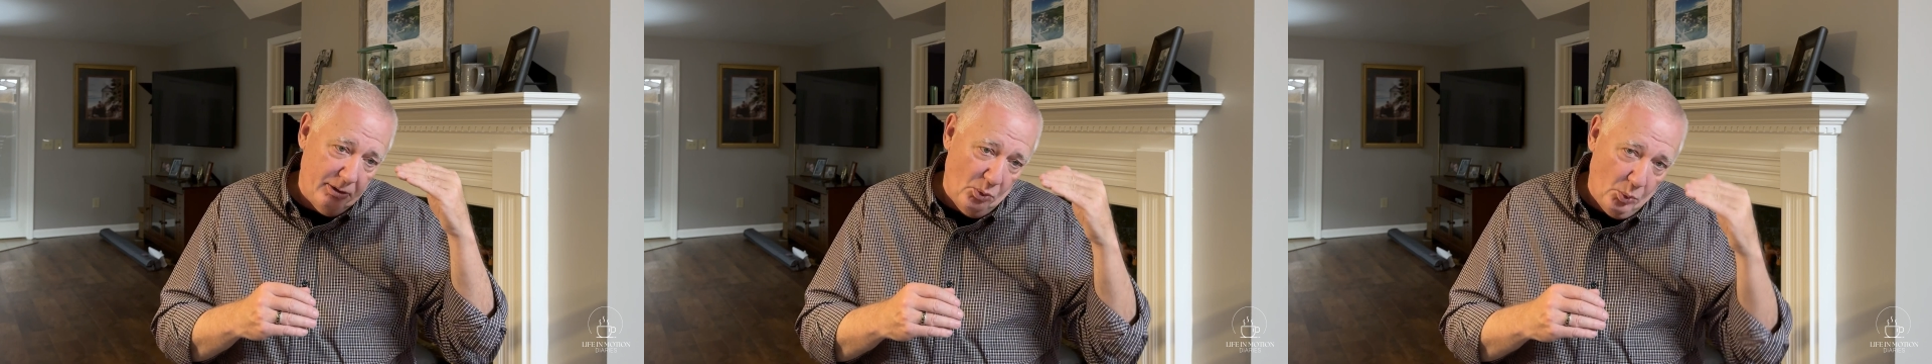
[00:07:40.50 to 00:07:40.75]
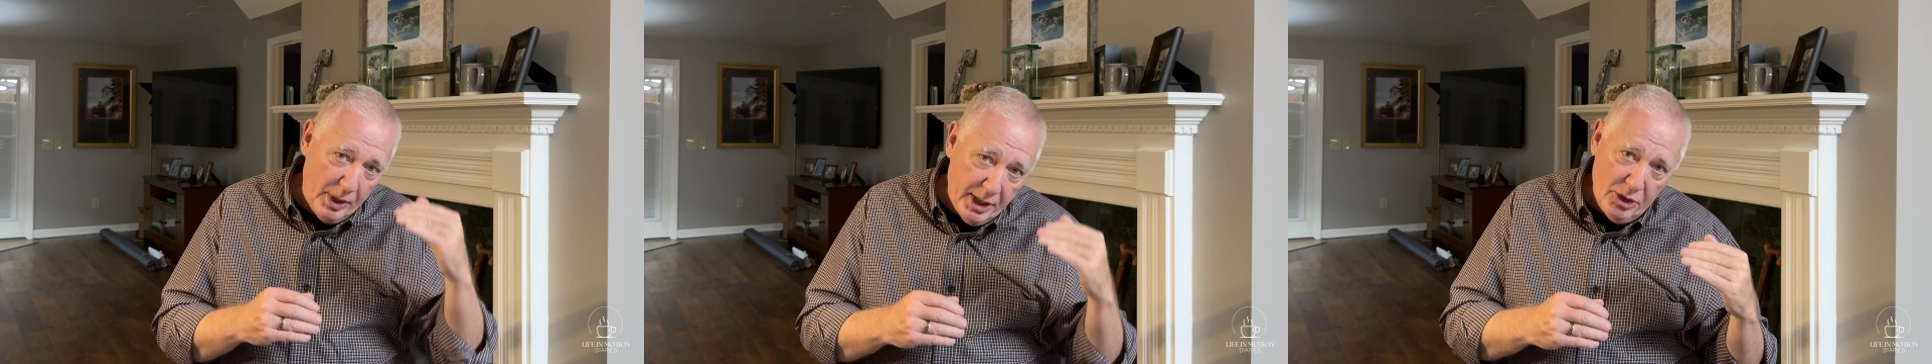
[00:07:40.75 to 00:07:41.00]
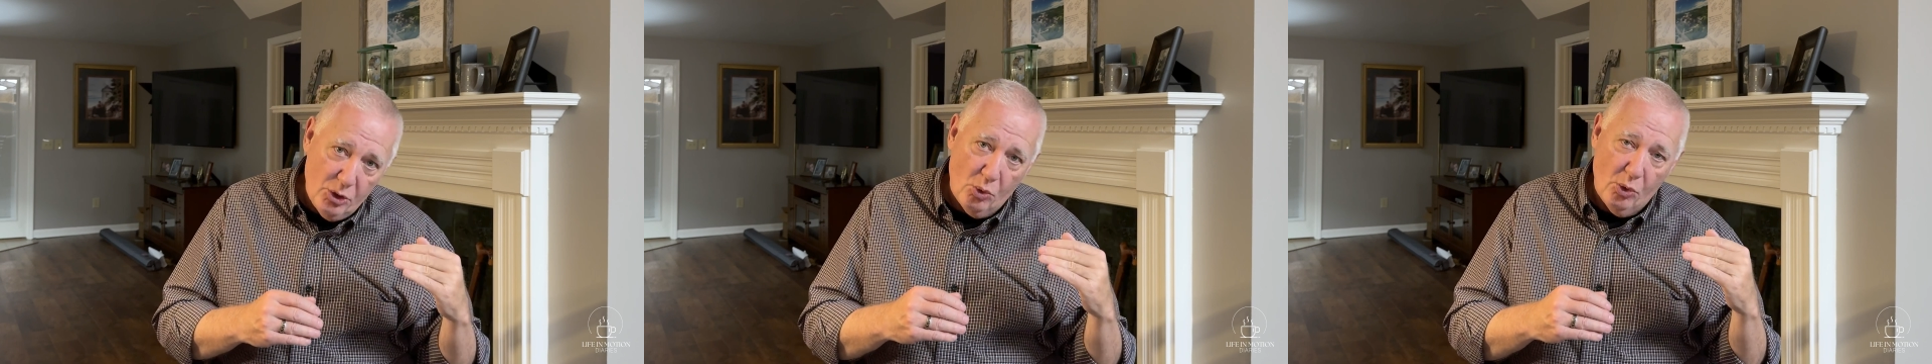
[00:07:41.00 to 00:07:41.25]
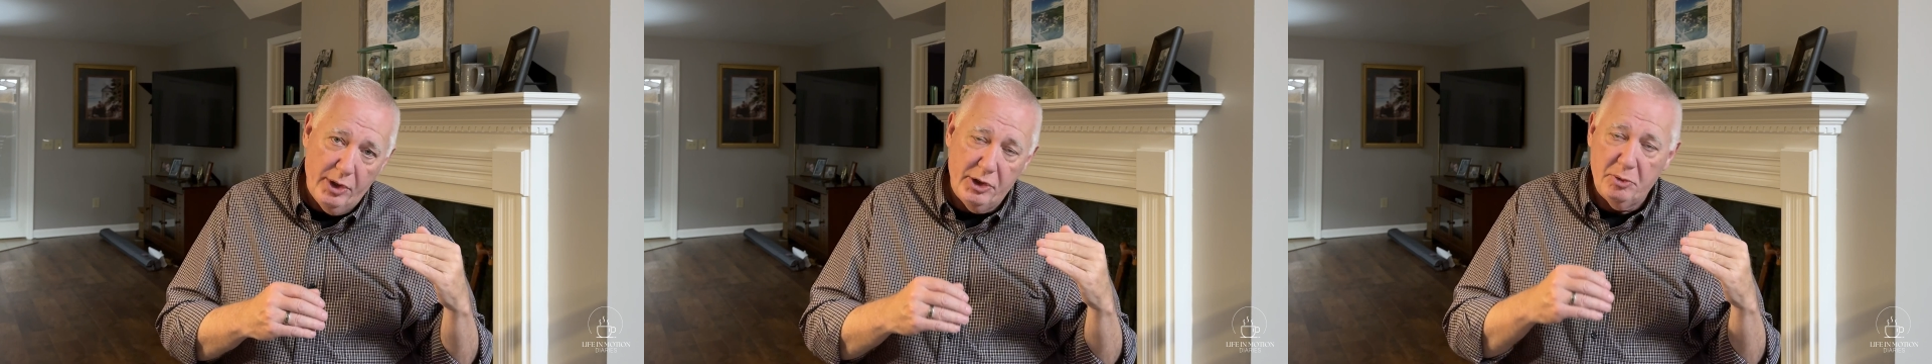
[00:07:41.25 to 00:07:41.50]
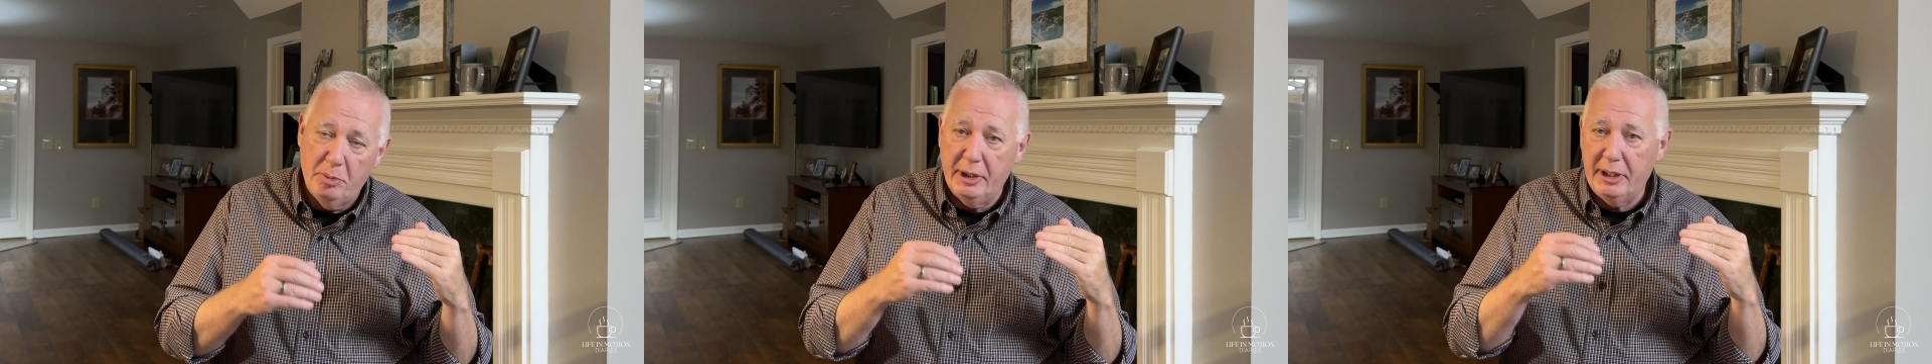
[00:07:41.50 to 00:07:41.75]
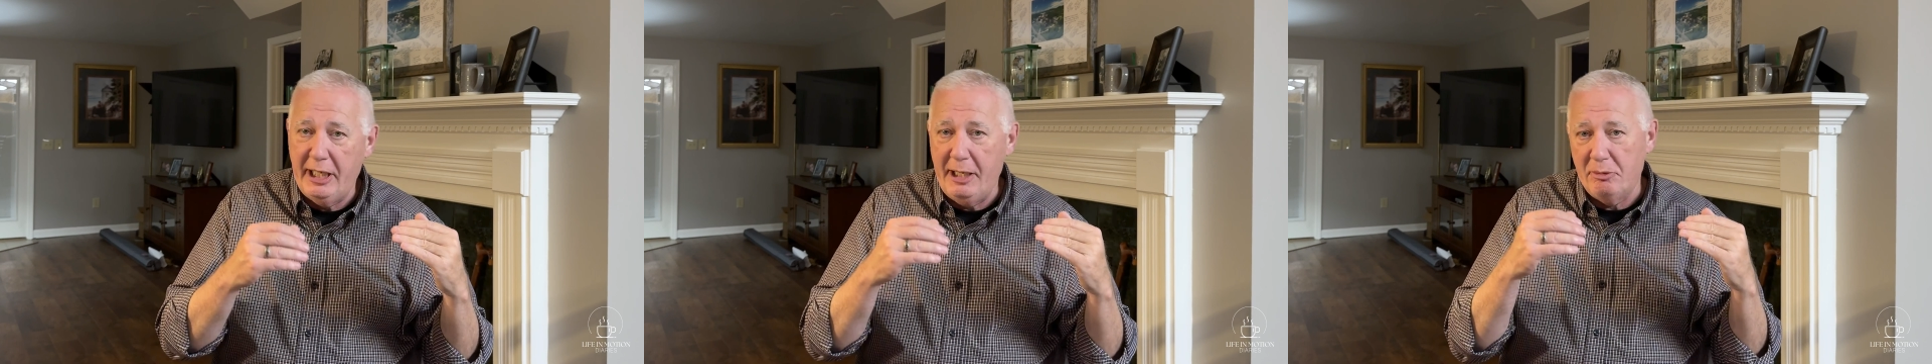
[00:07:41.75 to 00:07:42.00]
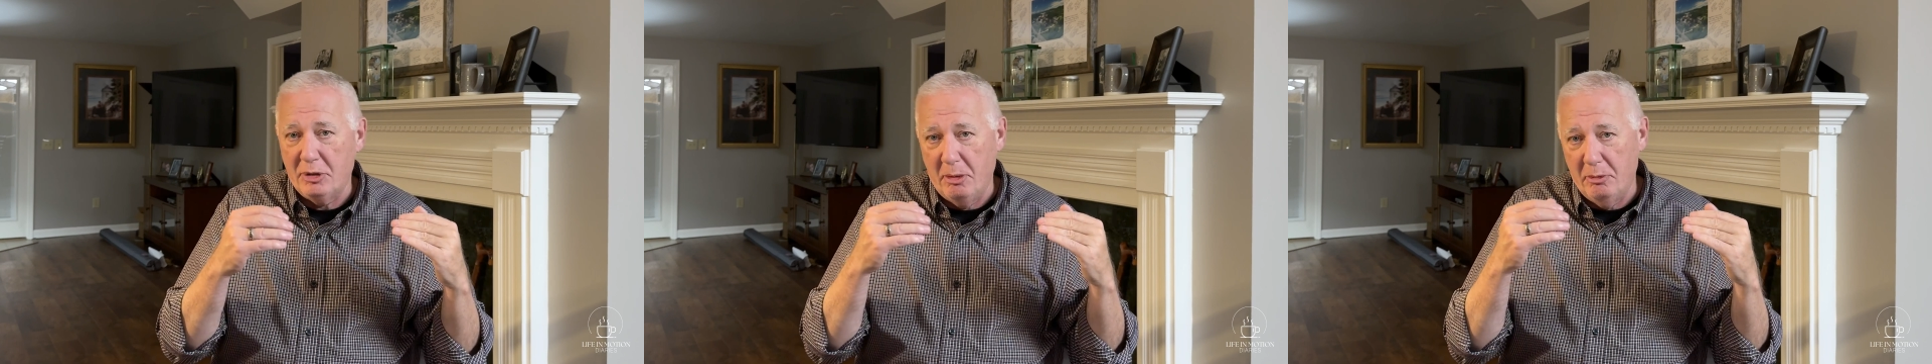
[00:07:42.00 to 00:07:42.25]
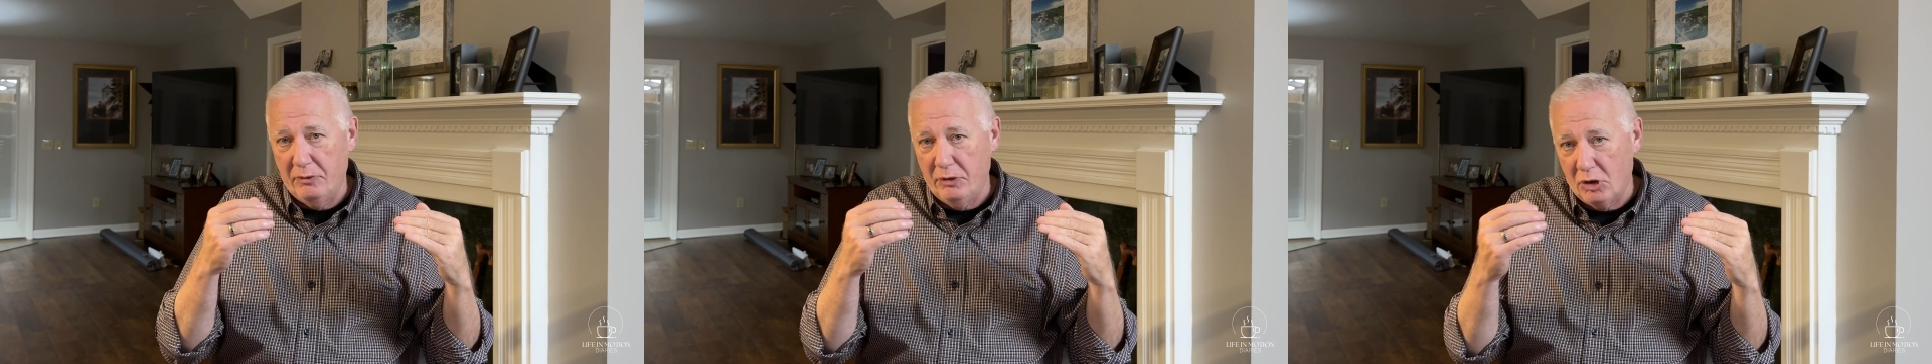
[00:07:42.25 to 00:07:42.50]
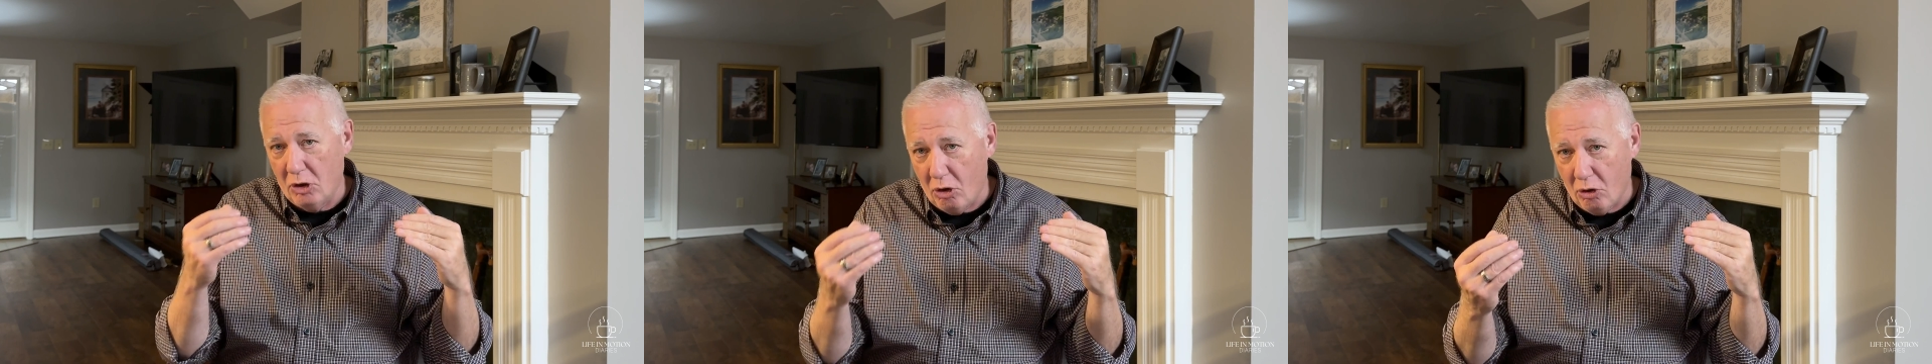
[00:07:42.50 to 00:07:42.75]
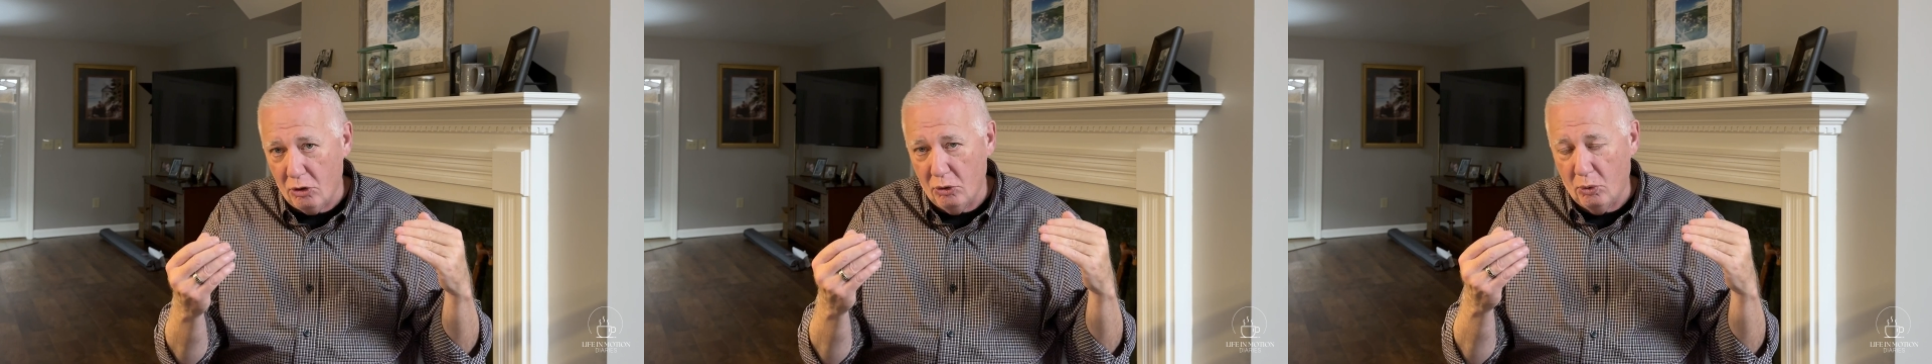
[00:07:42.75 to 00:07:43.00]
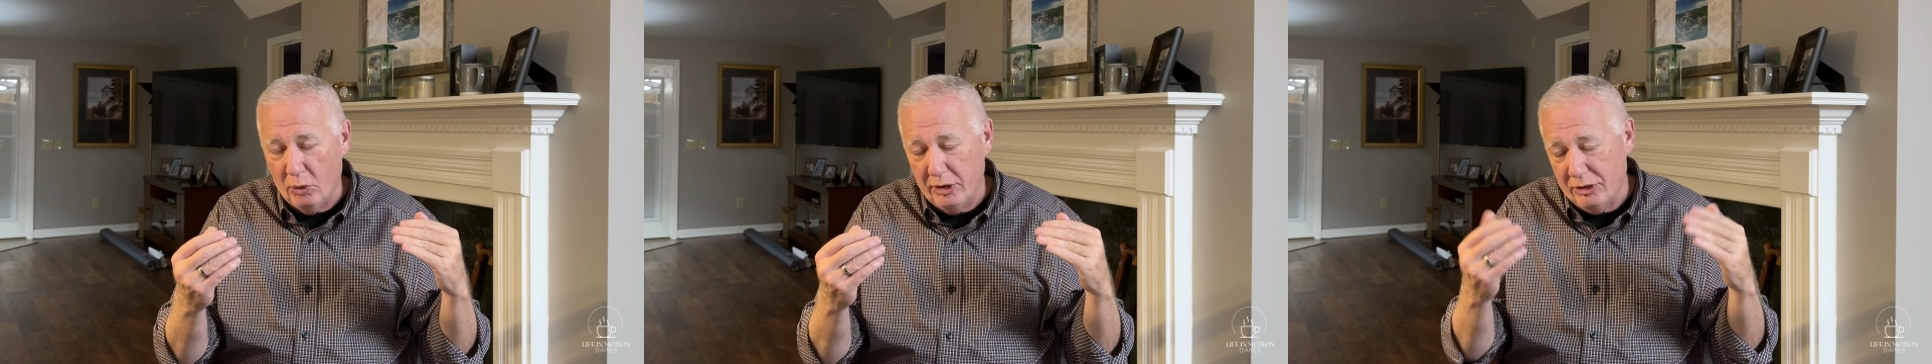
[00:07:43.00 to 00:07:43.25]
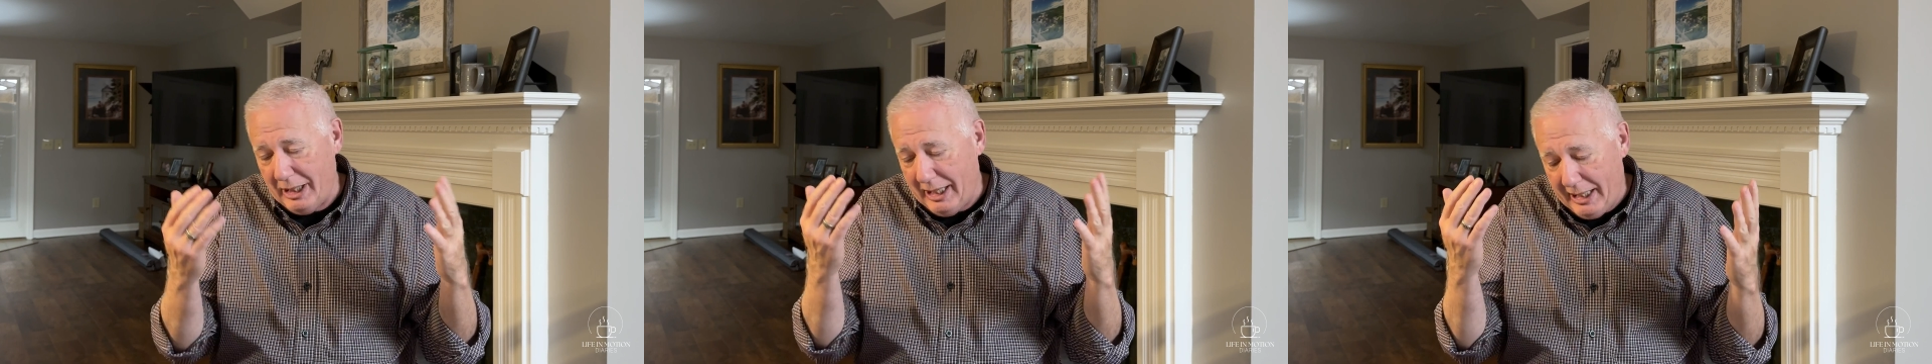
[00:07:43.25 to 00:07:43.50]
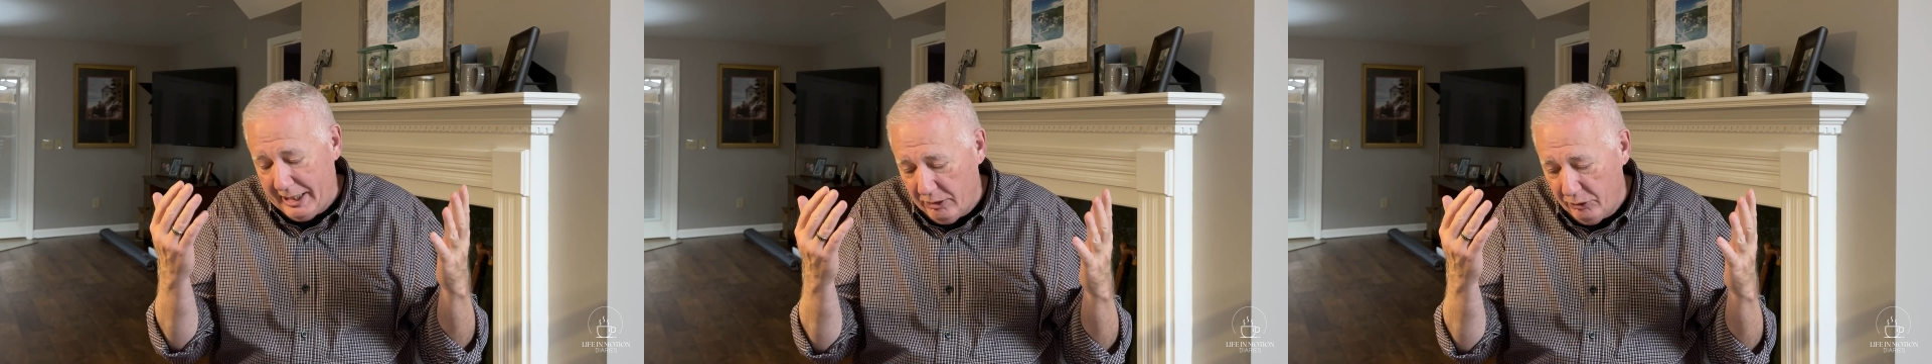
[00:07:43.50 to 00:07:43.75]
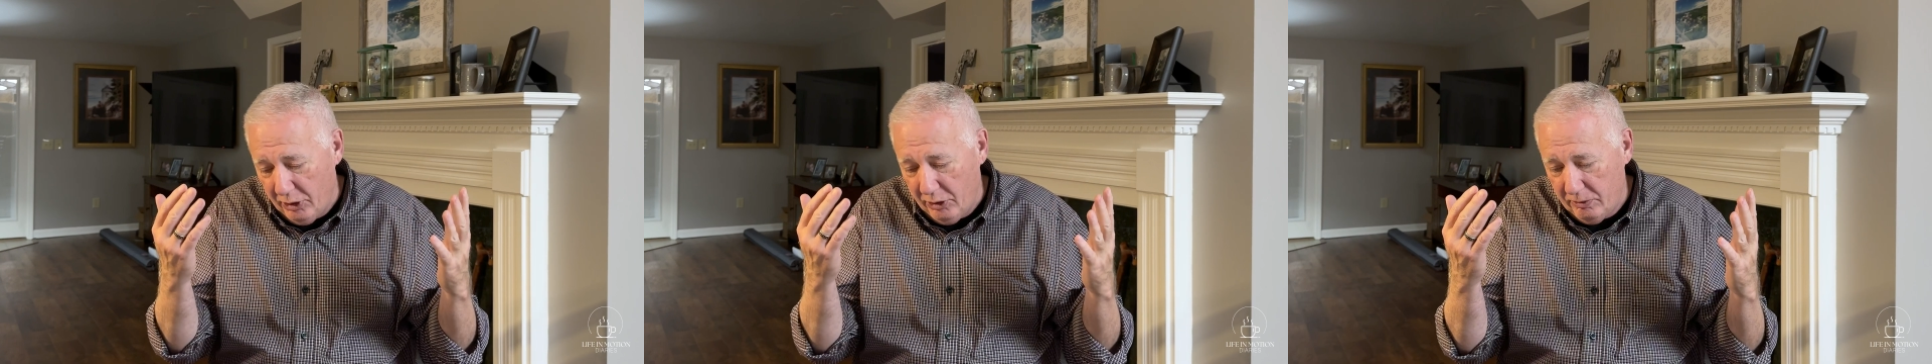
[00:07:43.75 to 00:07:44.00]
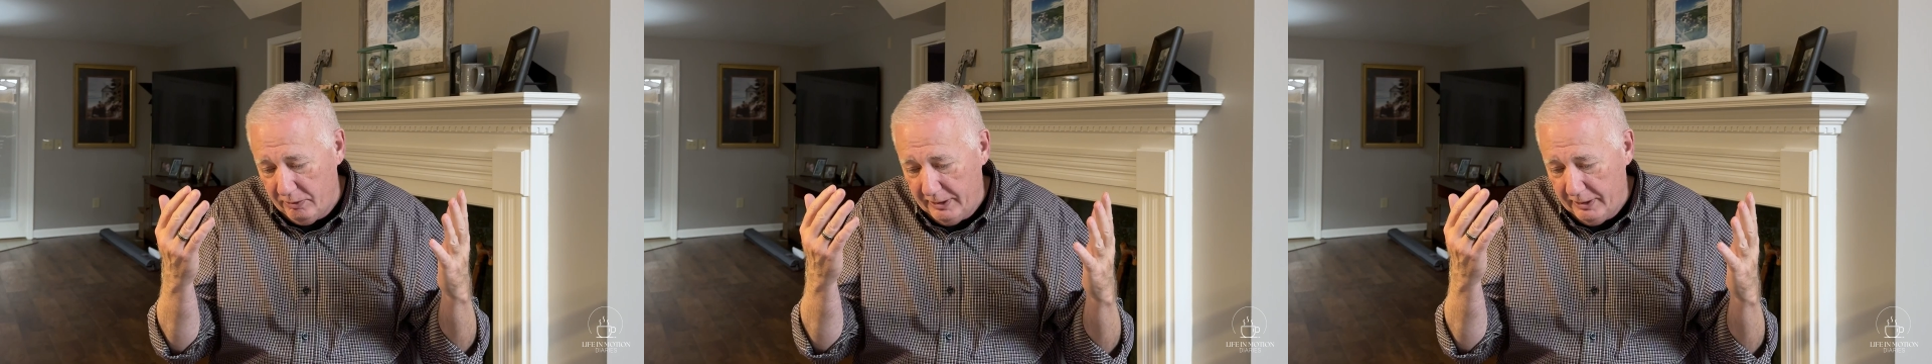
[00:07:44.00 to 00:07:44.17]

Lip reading: wind noise but keep some of the car noise. I don't know.